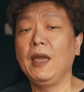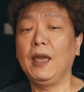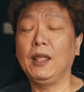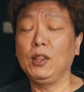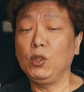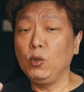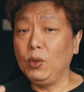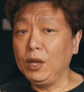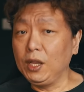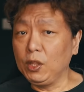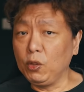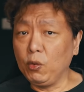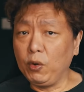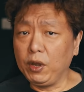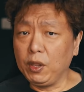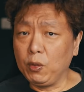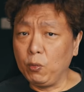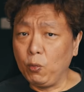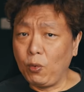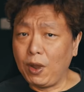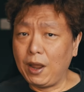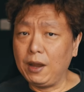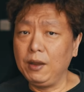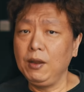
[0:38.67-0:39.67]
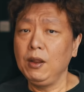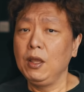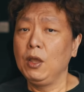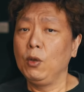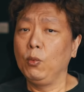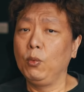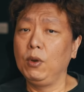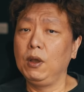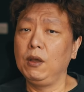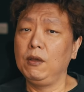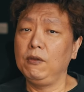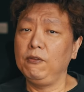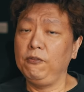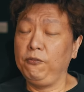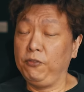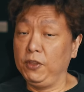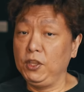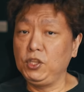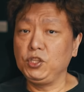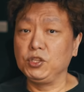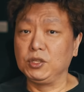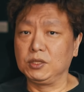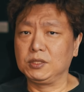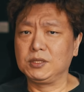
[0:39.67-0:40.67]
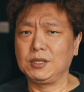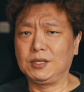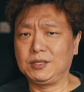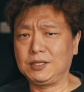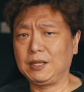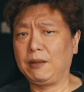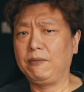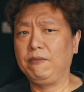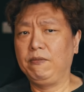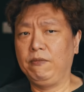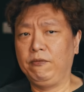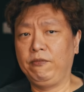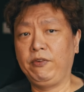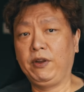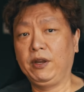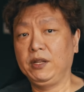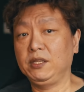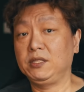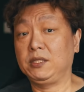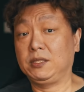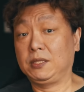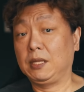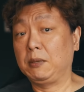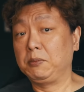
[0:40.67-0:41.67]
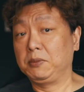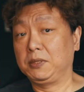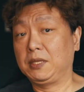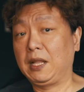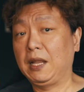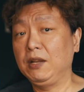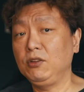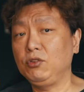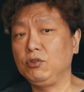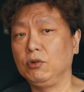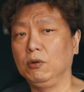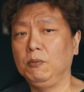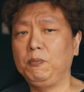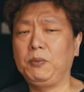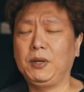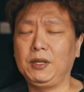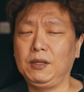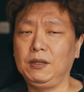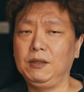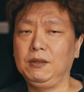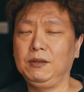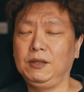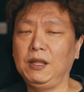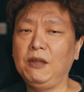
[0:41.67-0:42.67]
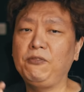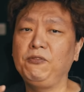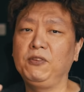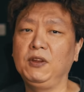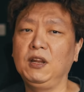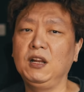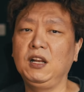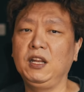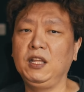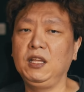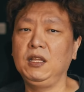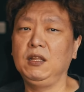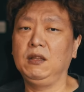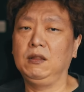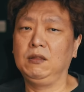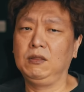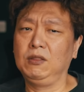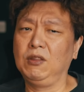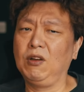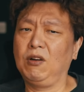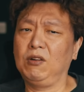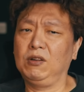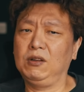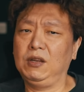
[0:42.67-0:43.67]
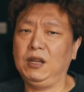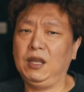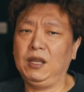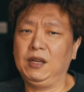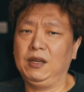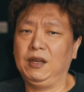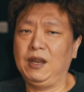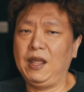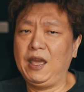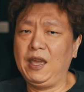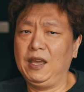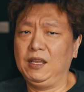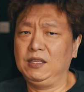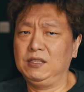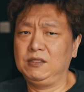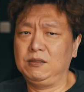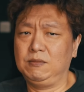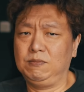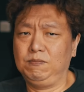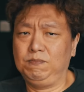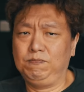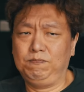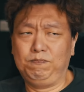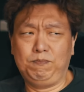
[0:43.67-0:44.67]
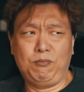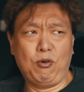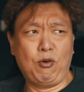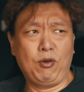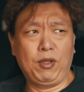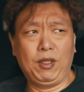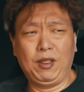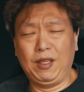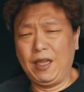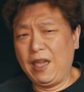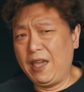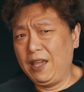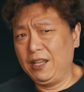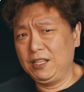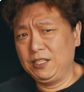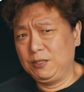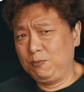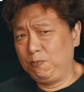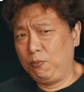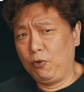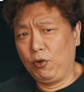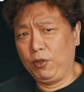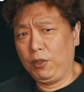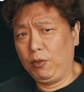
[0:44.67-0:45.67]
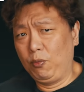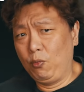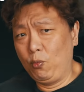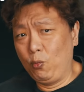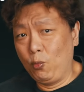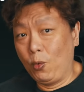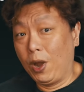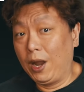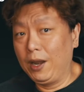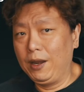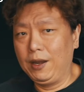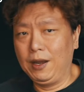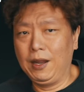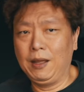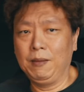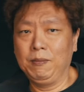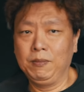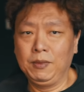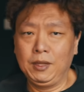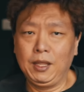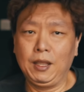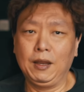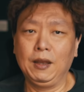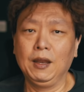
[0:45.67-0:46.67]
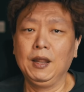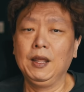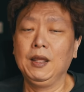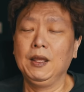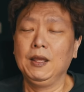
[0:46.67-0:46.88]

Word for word: and 2021 were features, some very substantial, but definitely not an X.X.1 update.